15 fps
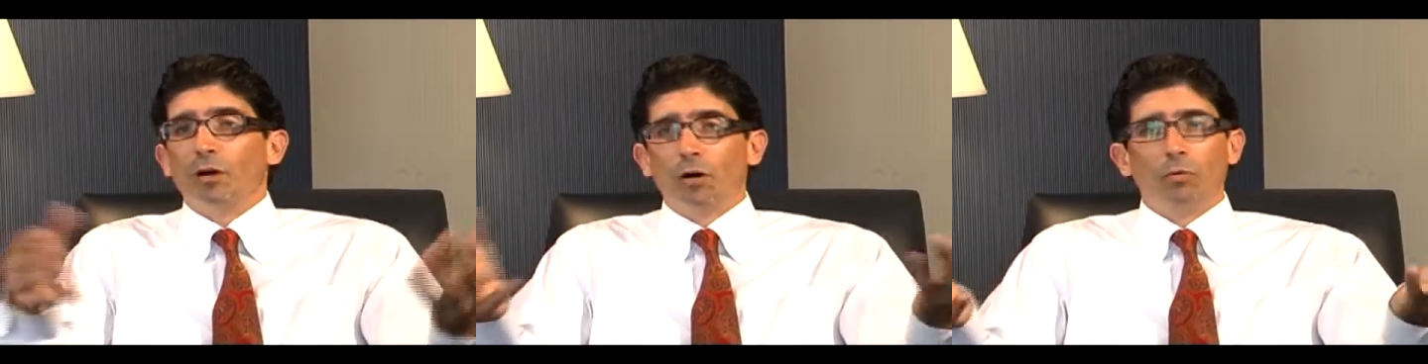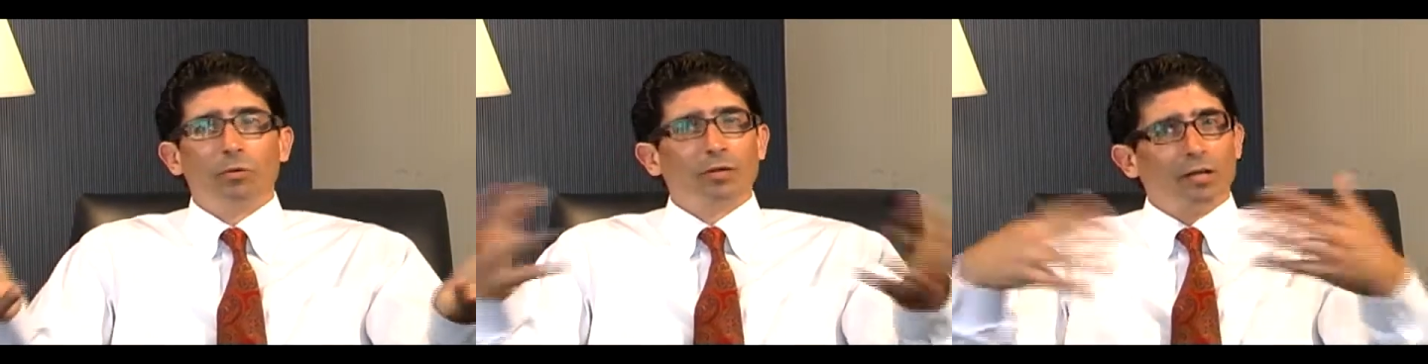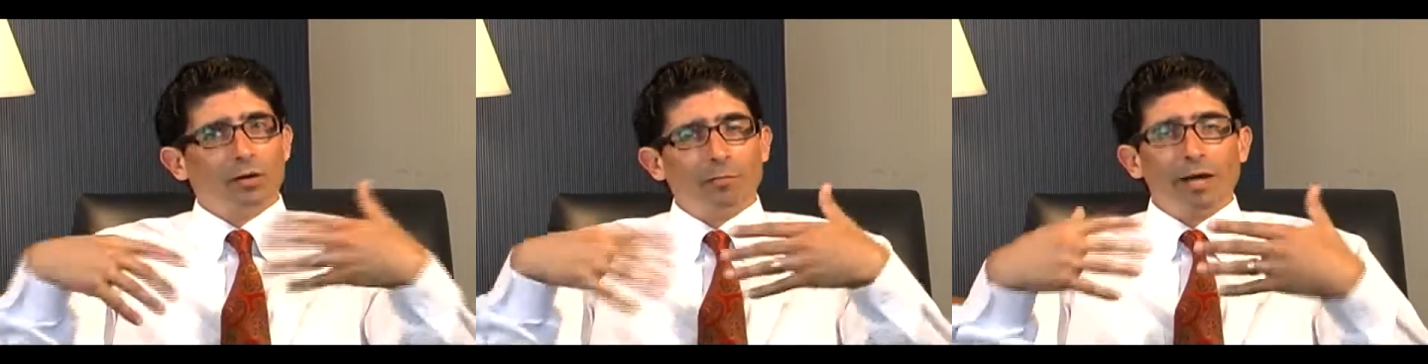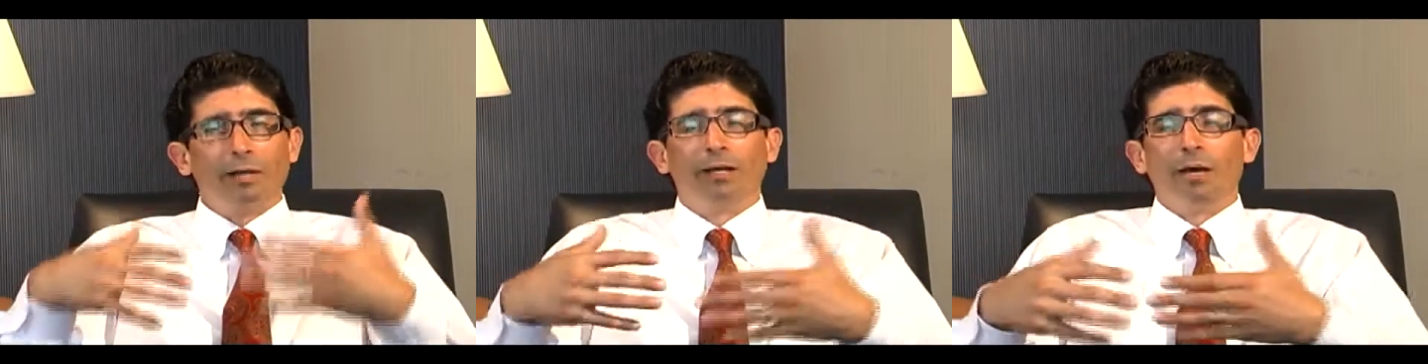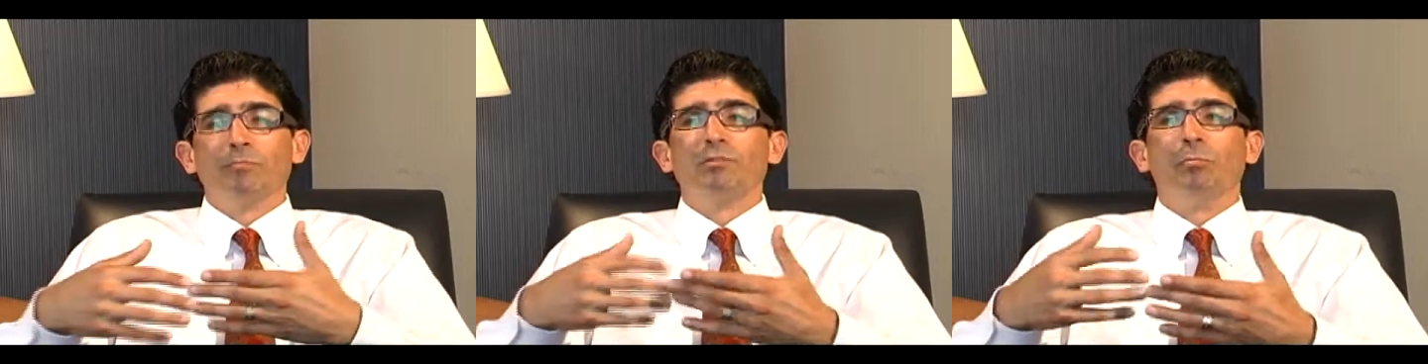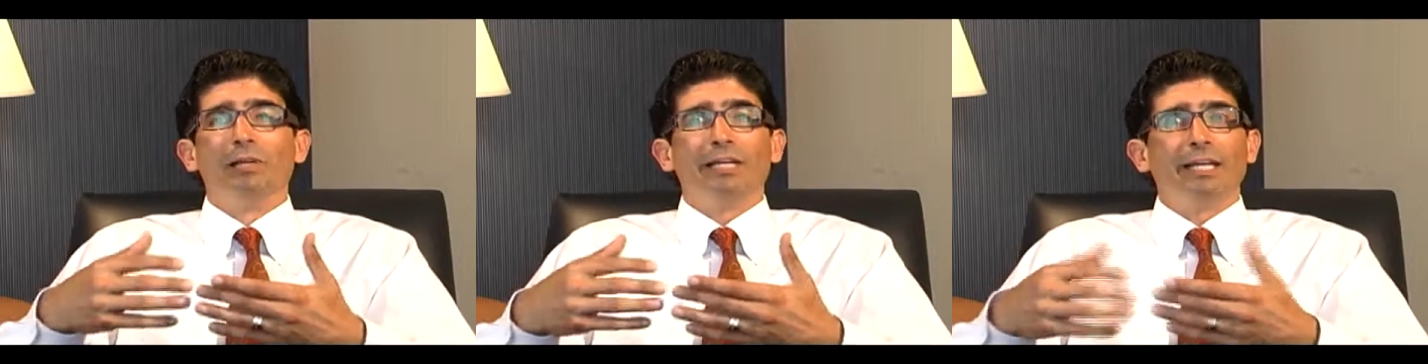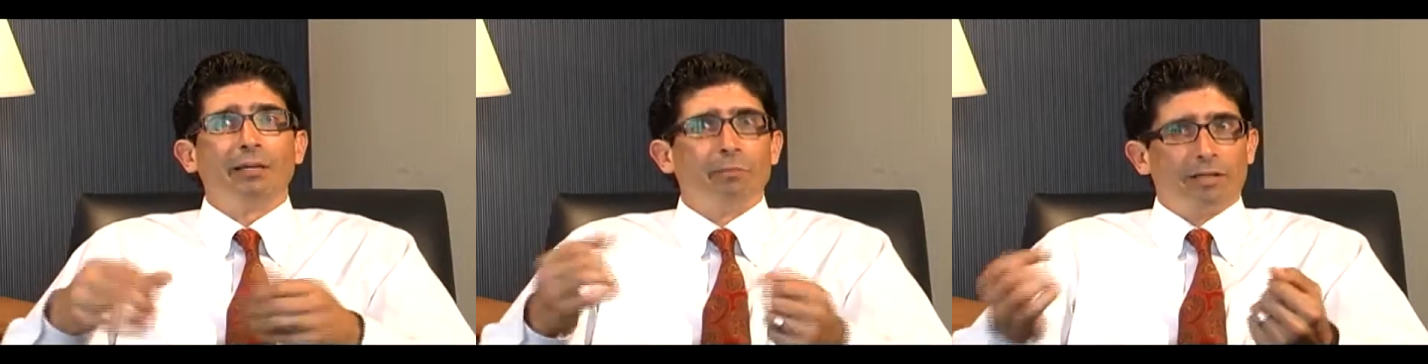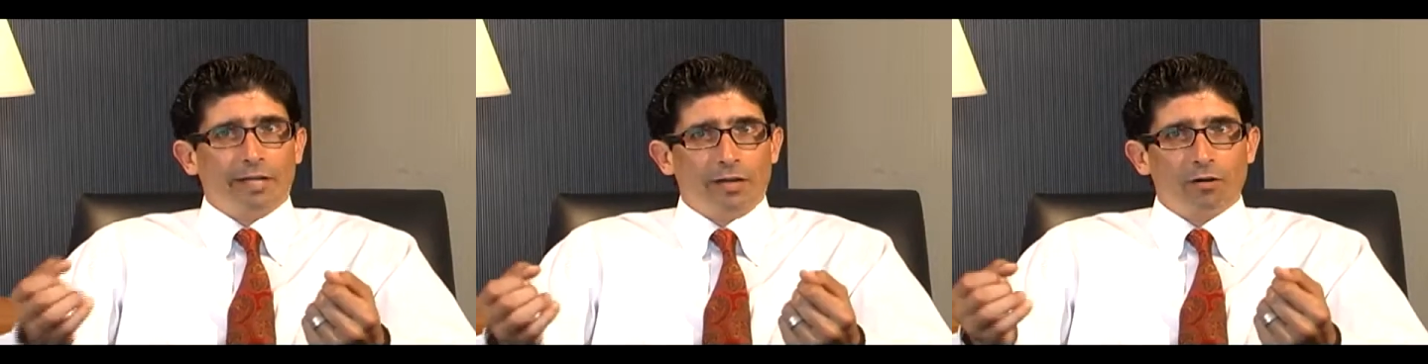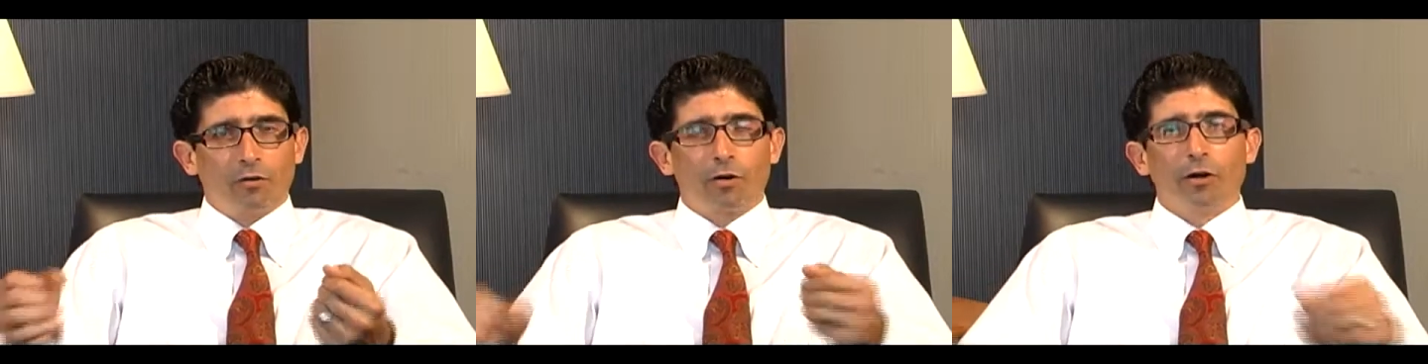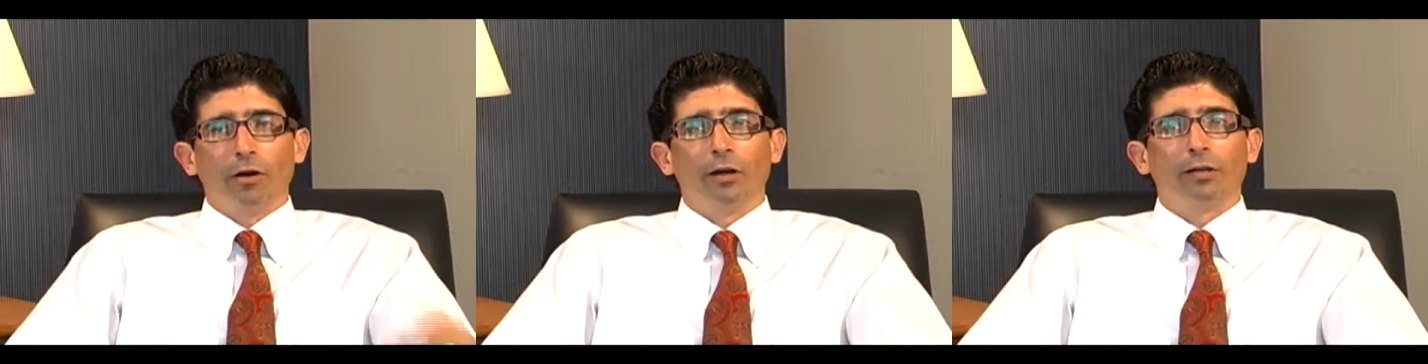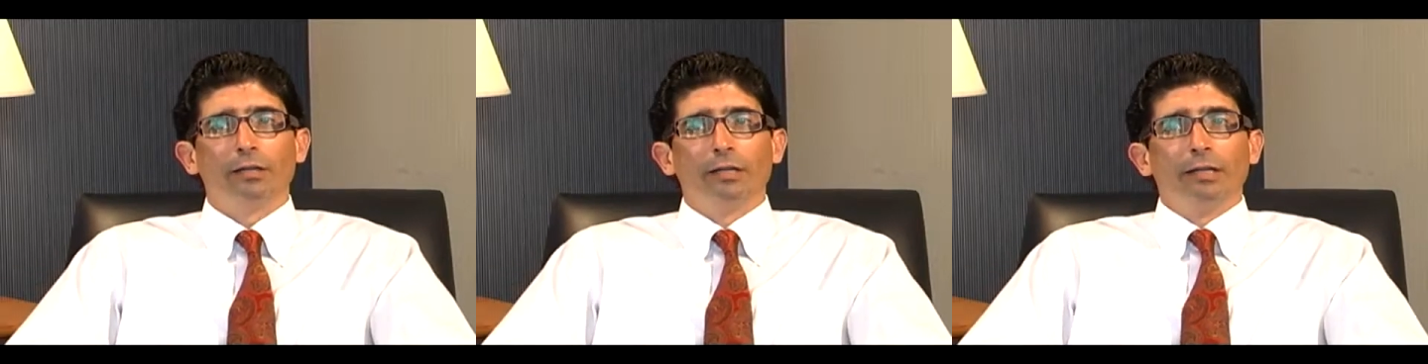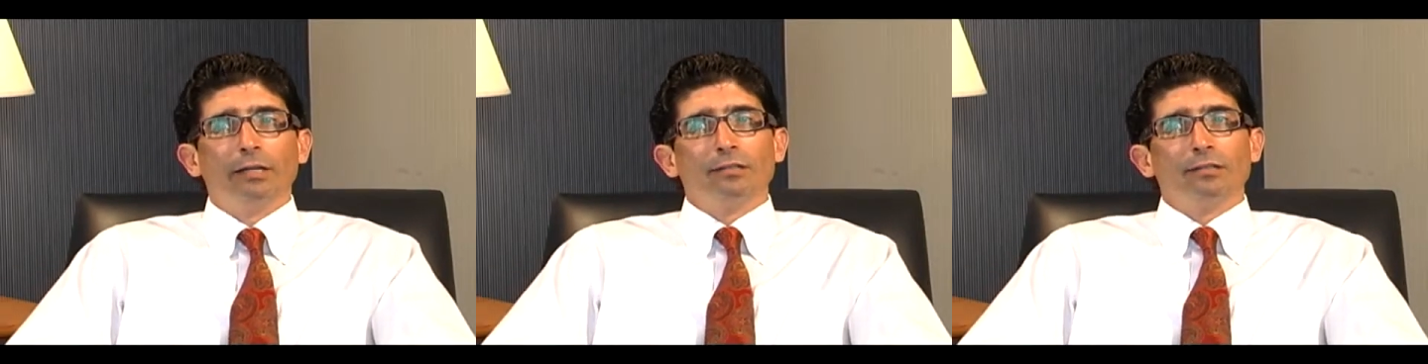oh, well, you know, my gums bleed, but they don't hurt.